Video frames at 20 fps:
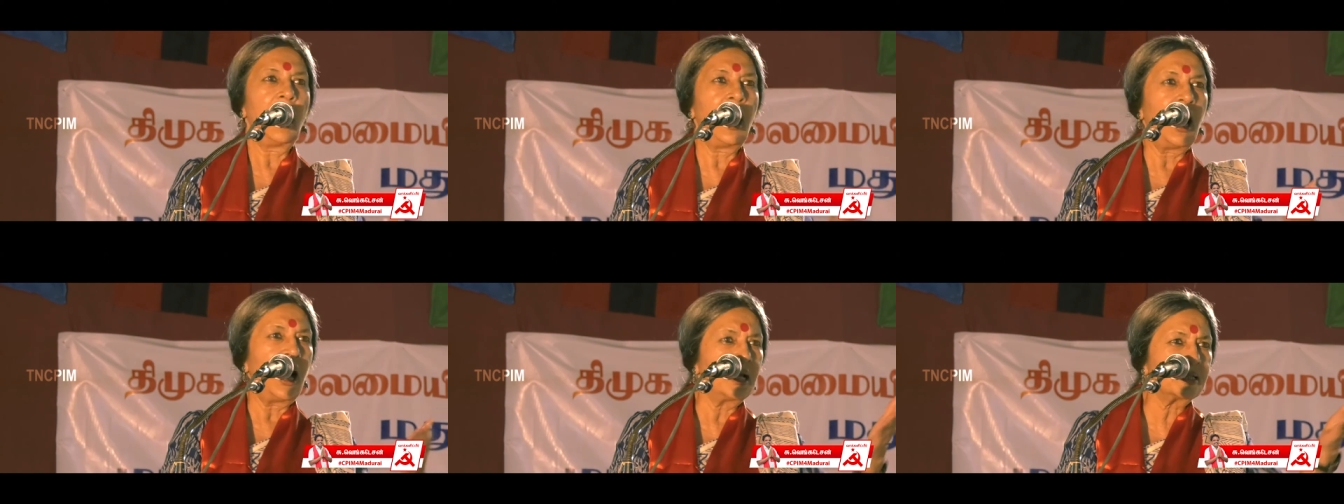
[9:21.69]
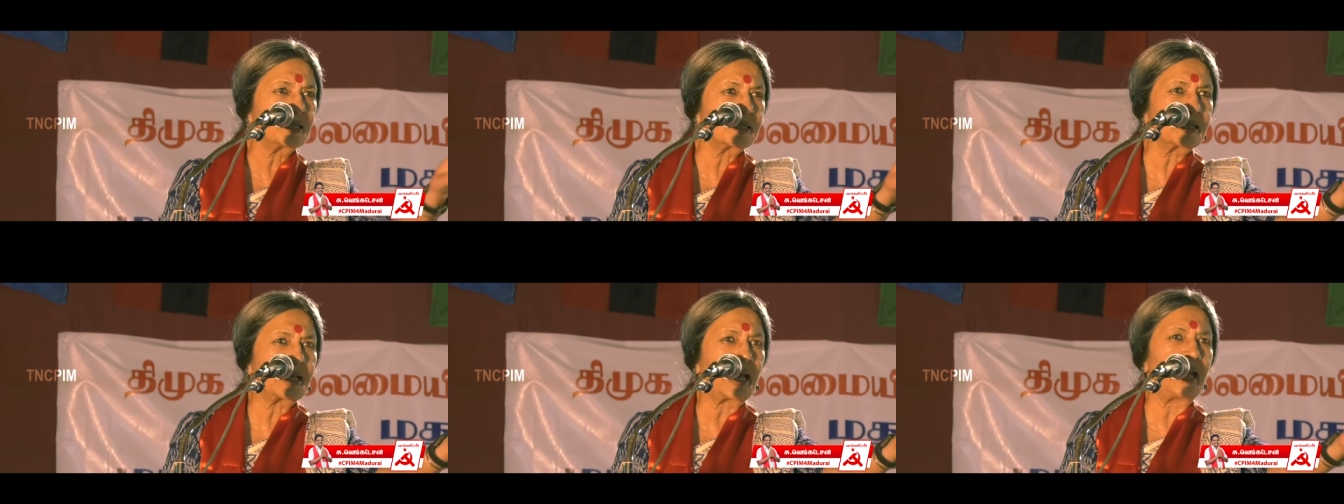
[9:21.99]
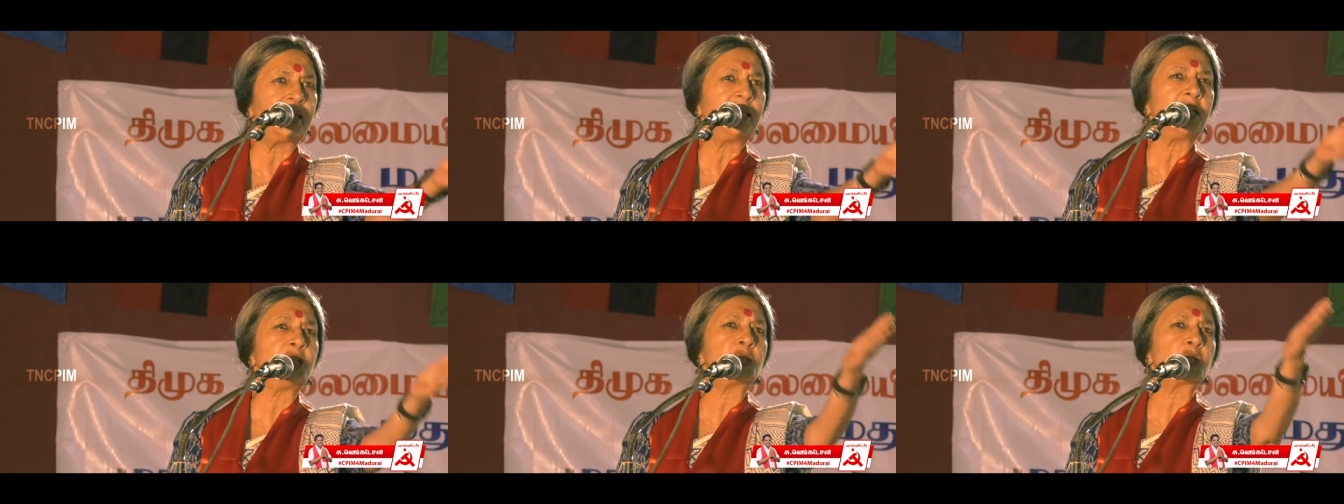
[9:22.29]
Ask
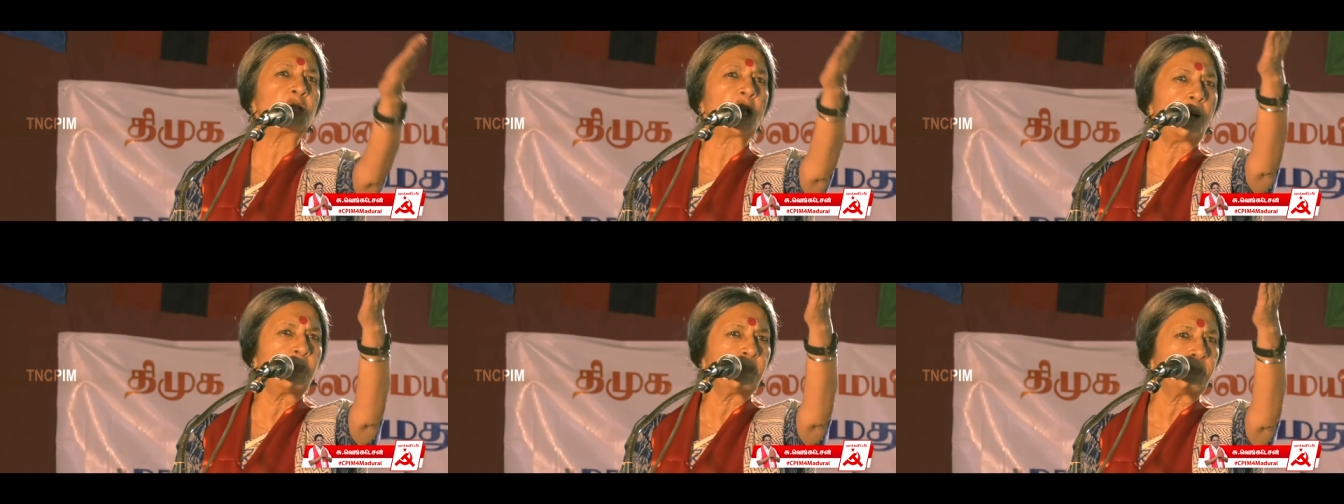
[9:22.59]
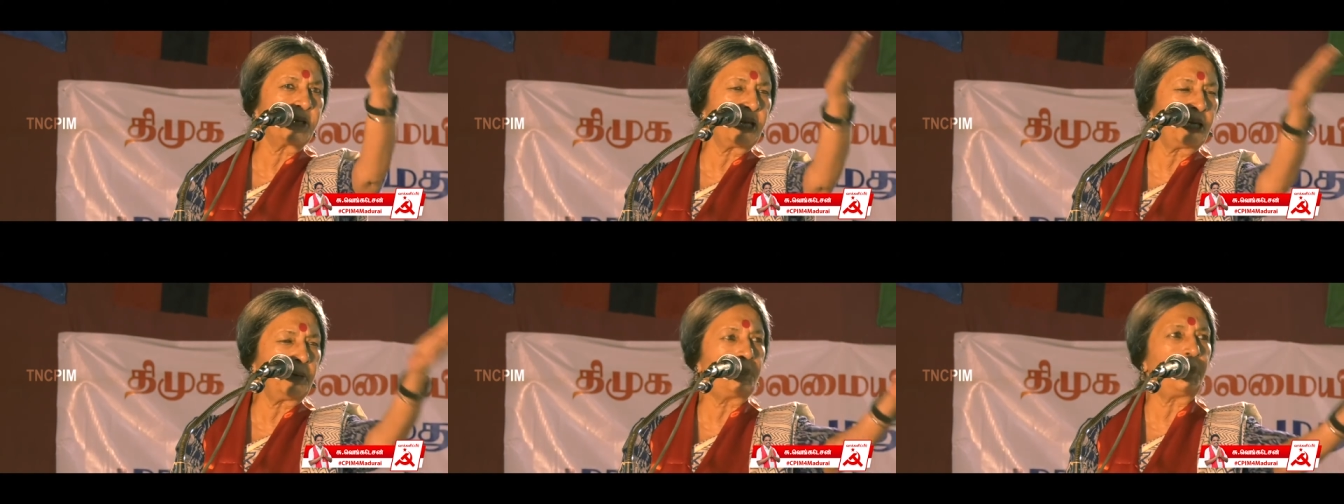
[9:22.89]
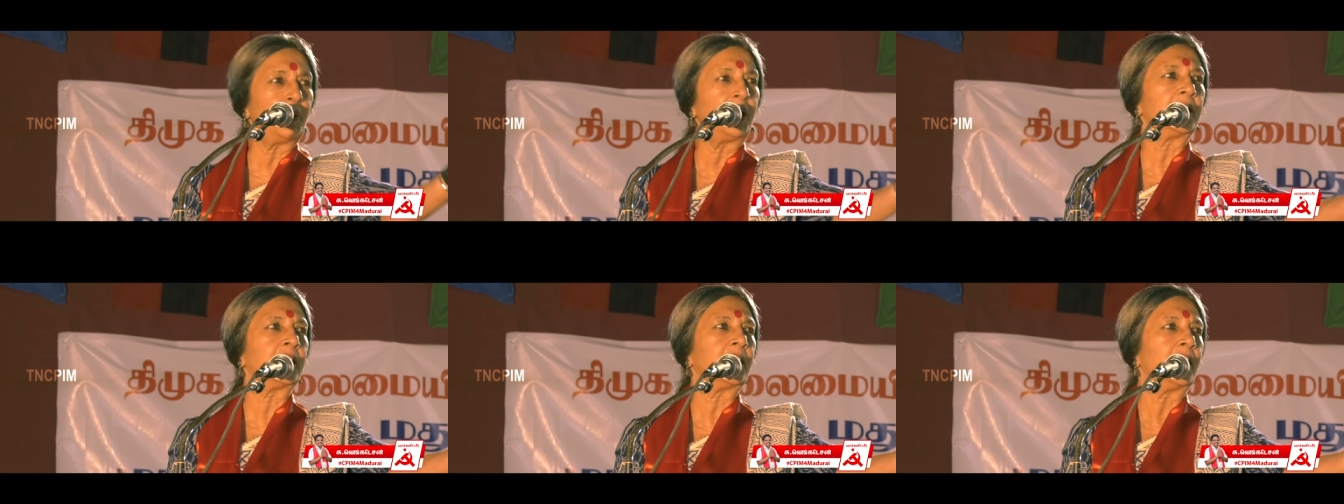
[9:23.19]
any
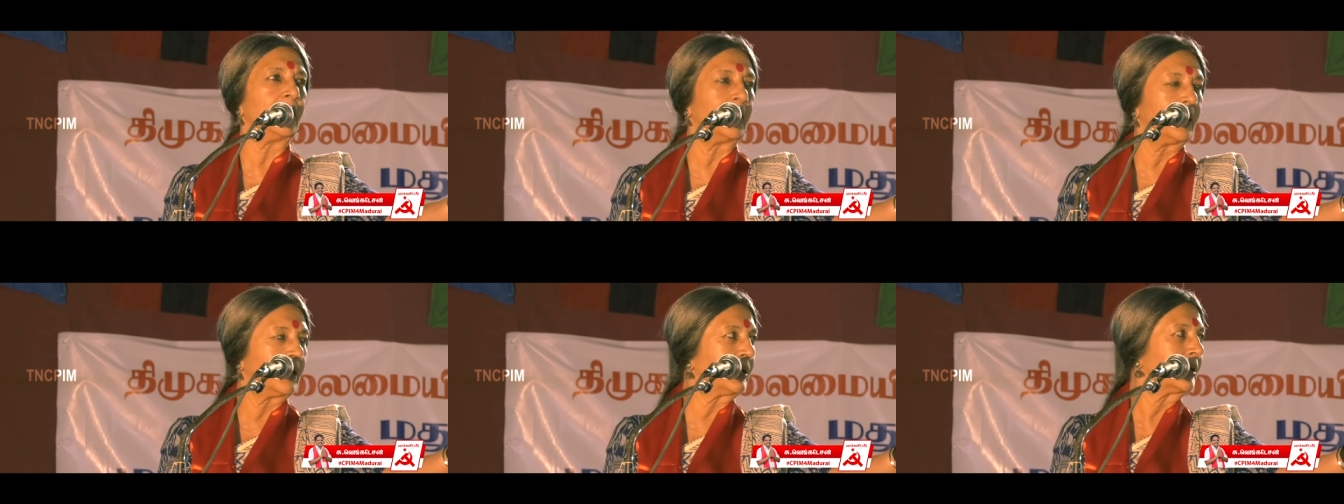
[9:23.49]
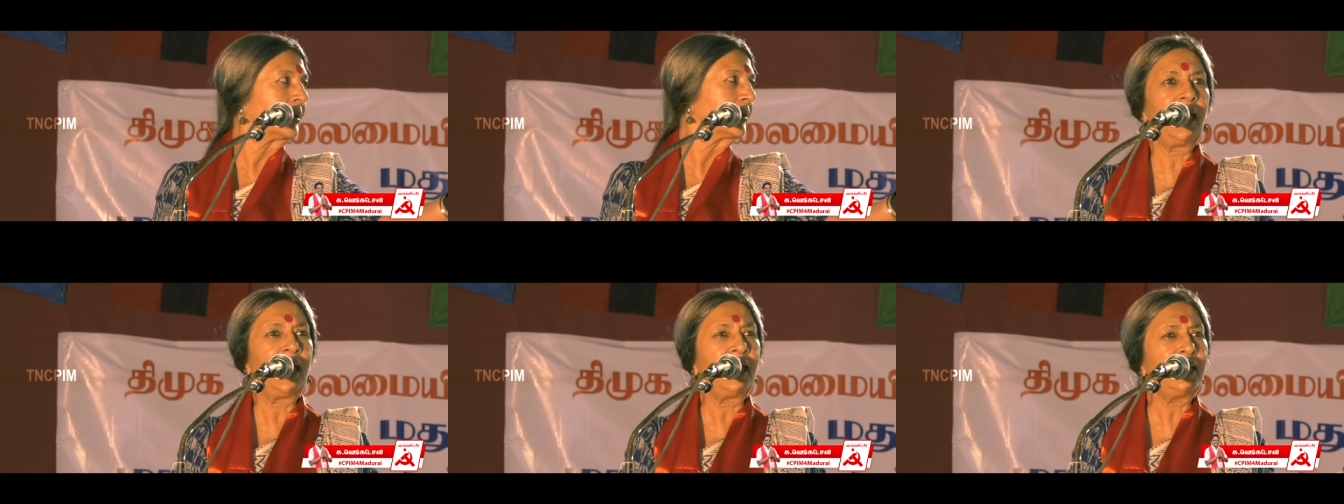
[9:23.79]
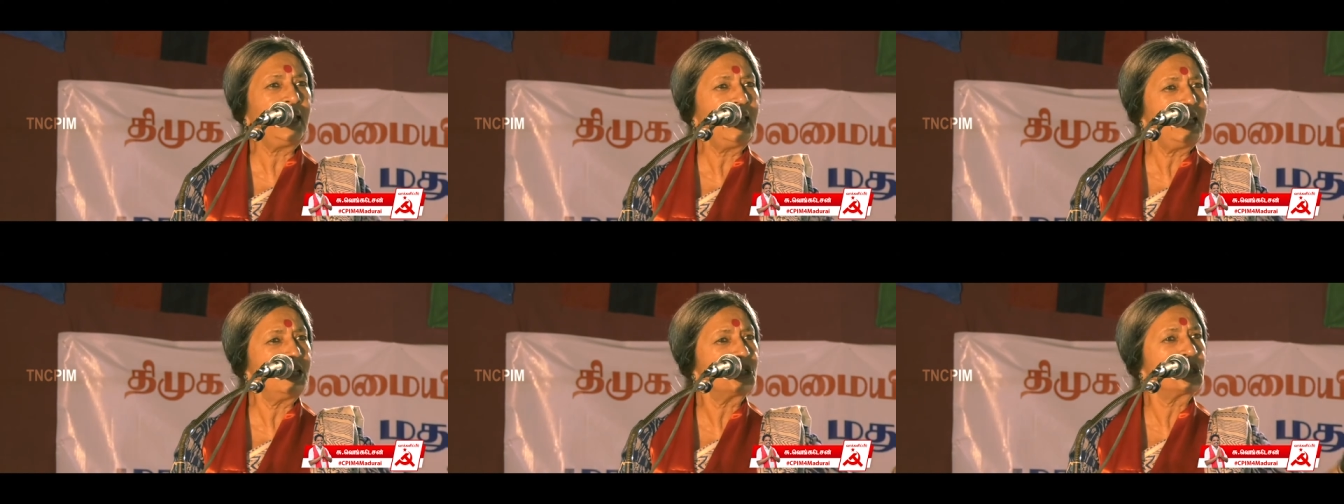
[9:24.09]
shopkeeper here,
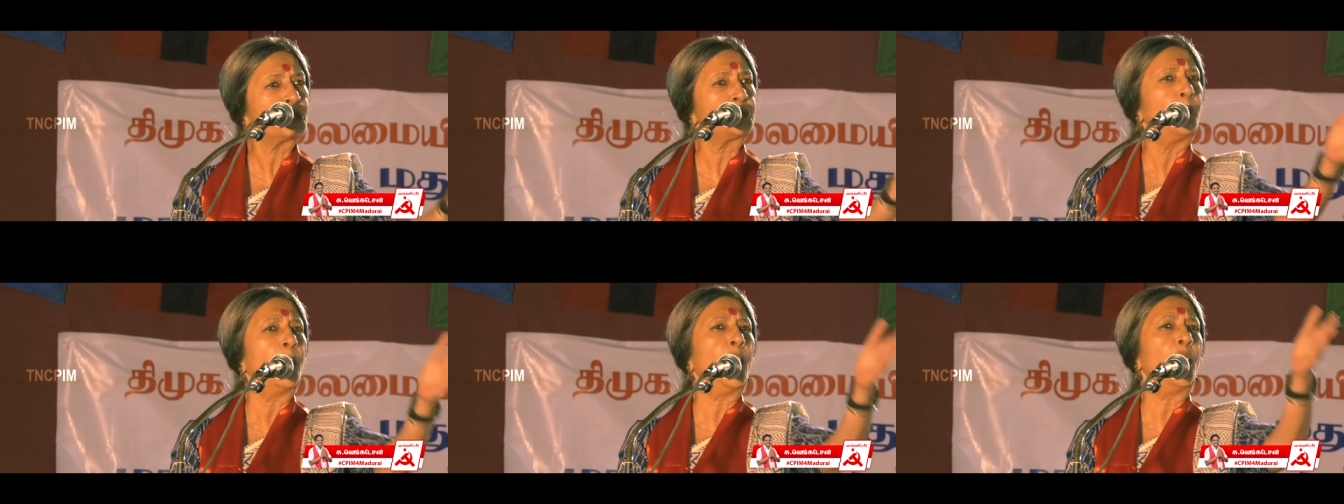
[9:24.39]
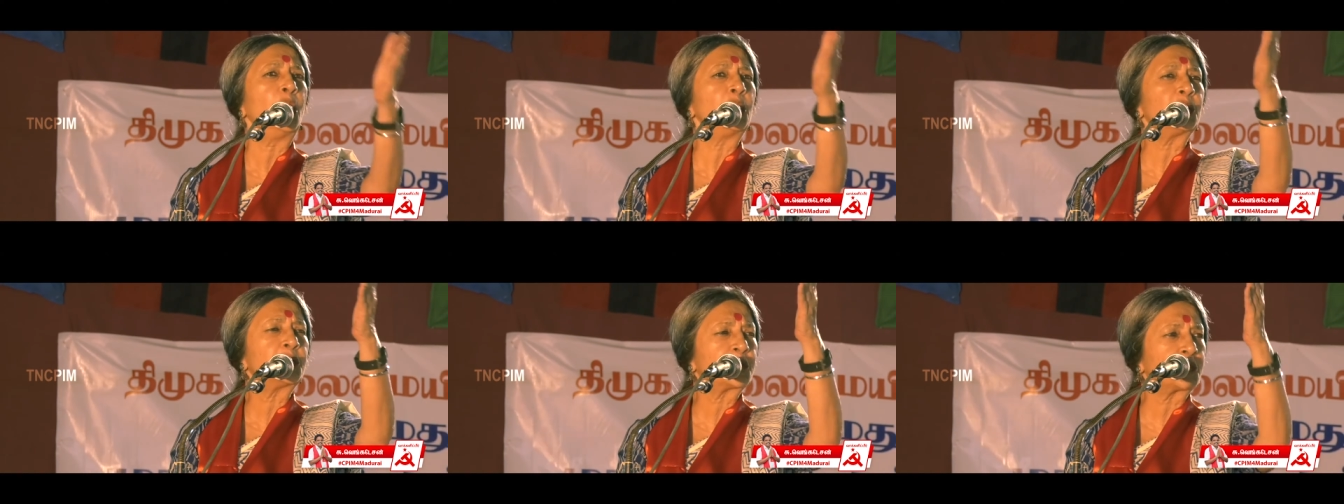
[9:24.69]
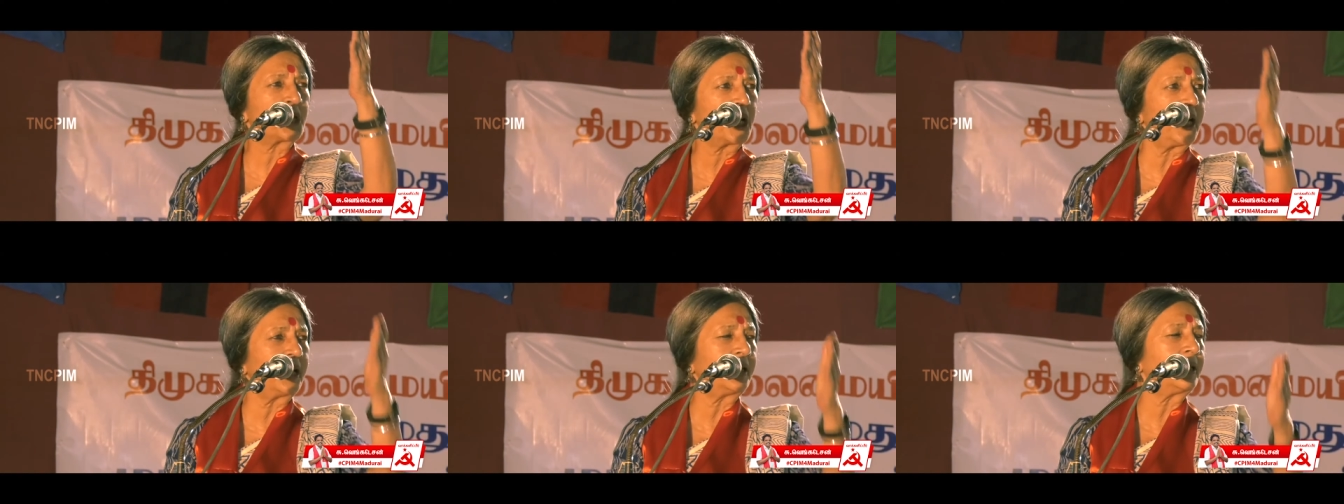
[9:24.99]
any small
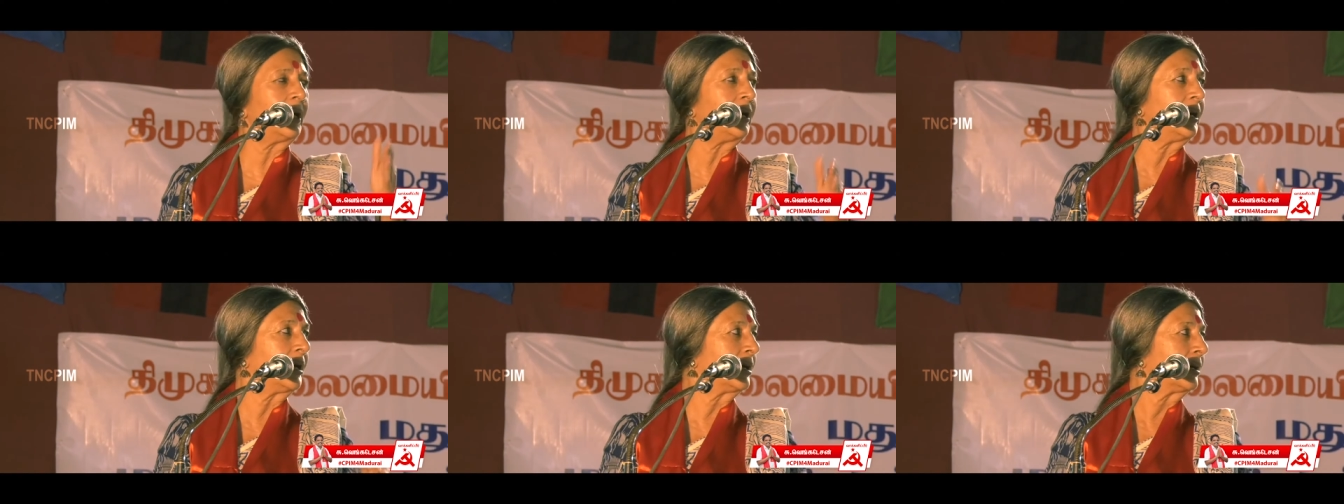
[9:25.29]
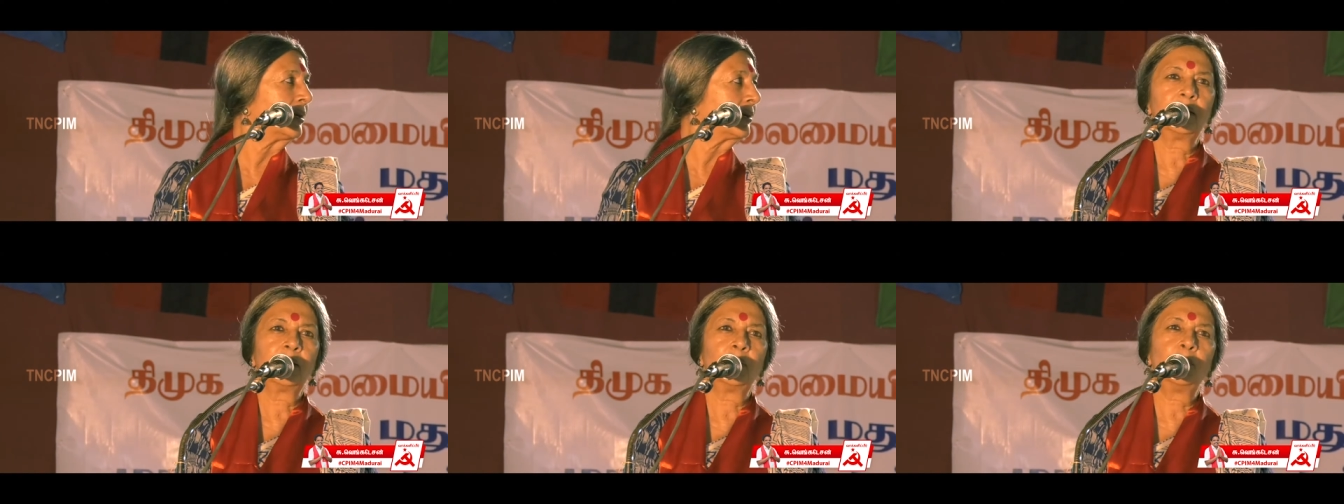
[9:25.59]
trader,